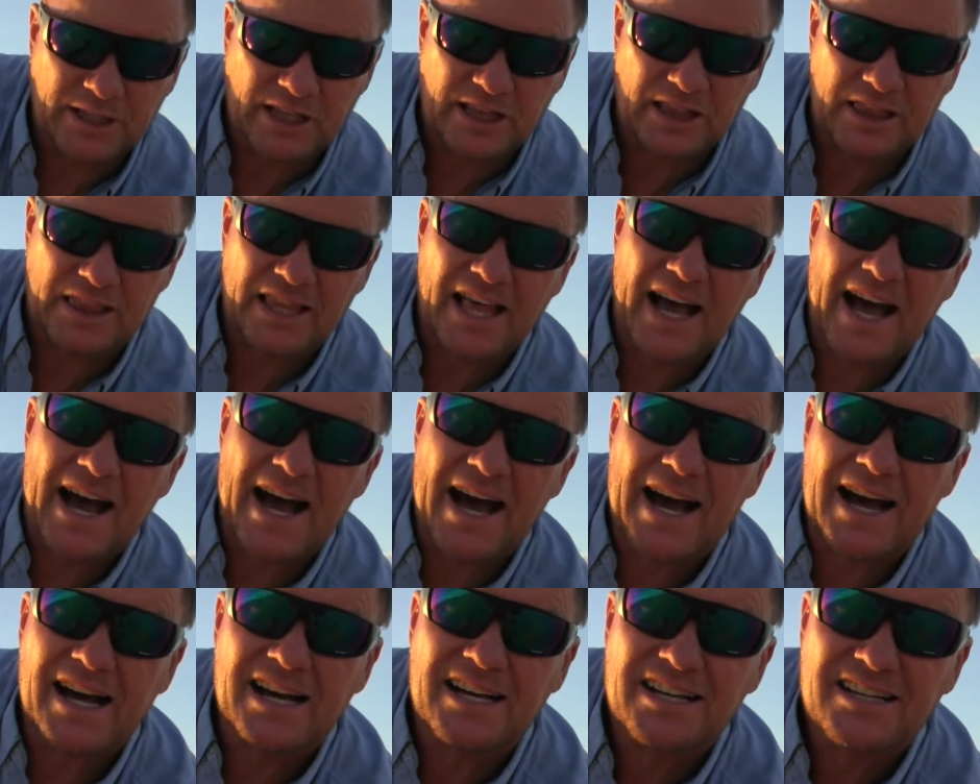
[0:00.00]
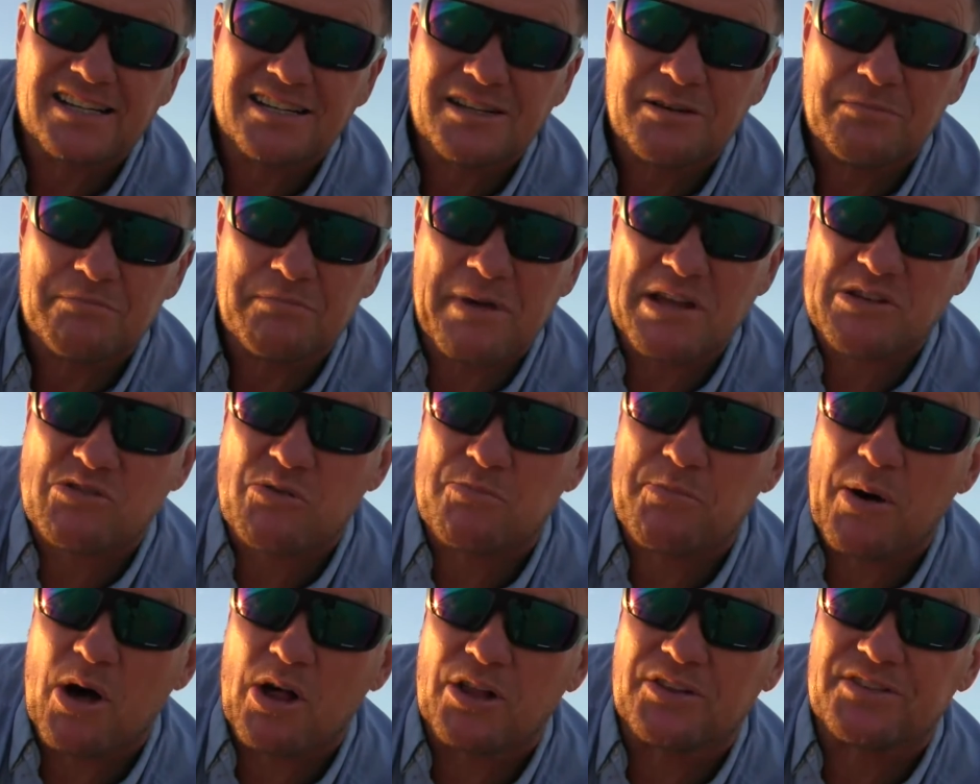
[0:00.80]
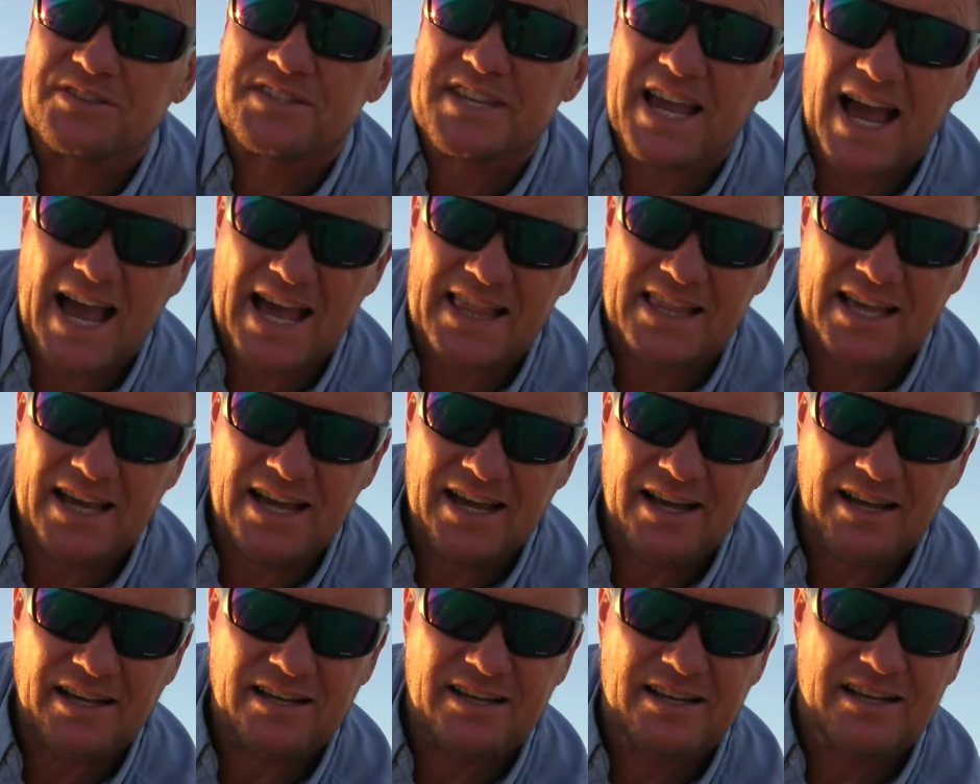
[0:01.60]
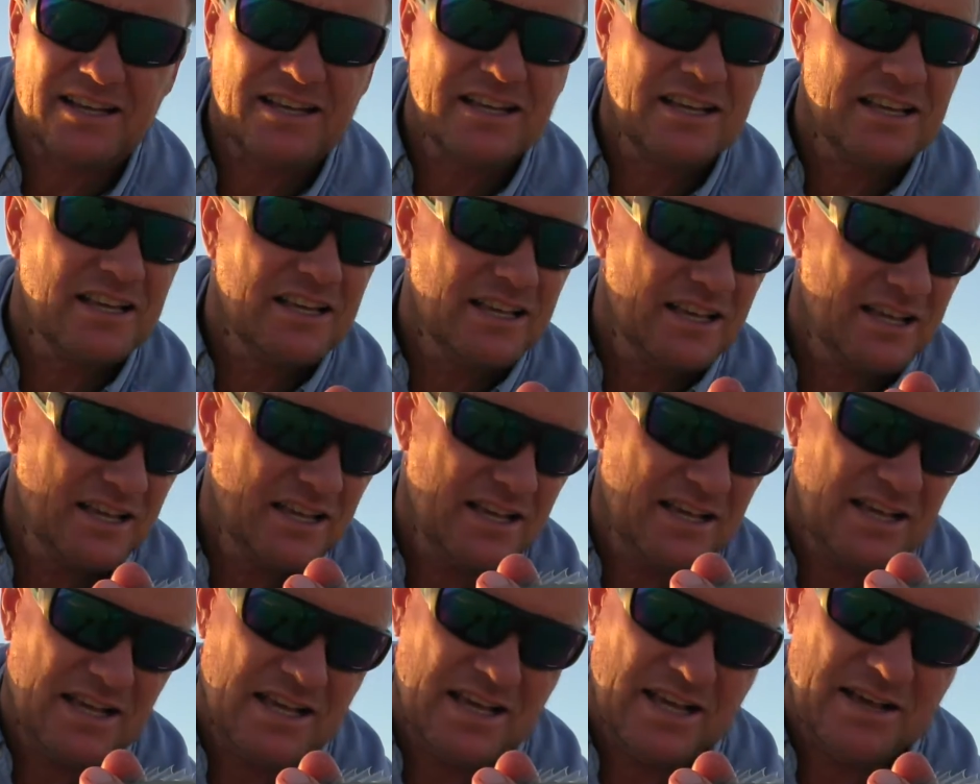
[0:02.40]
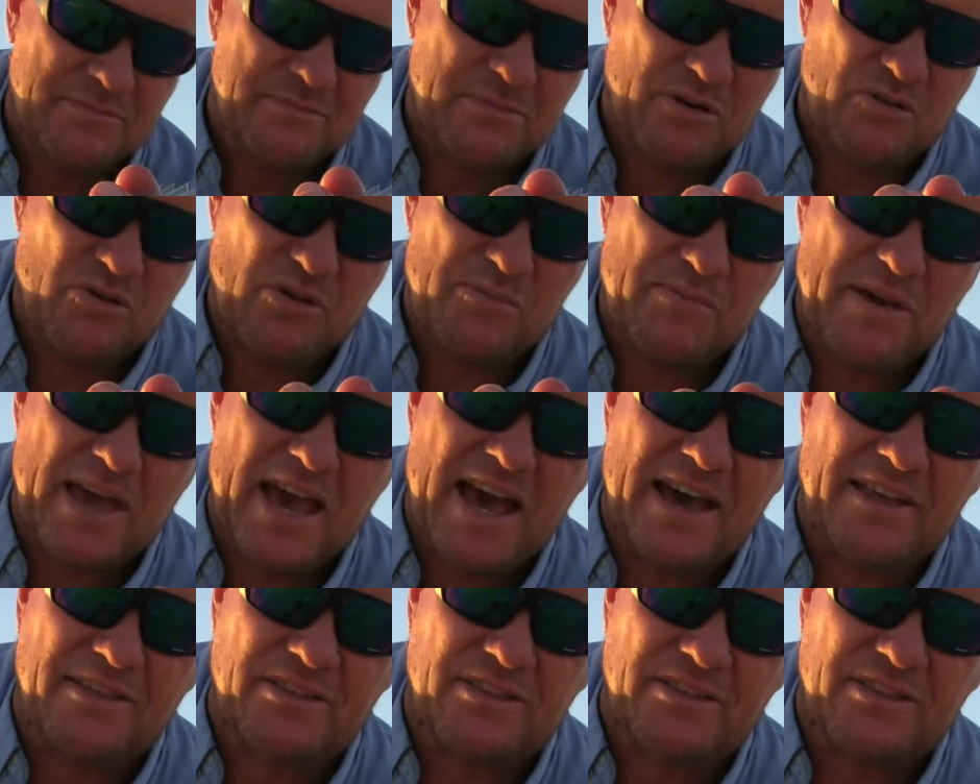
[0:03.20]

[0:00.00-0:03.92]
little metropolitan tailor, probably about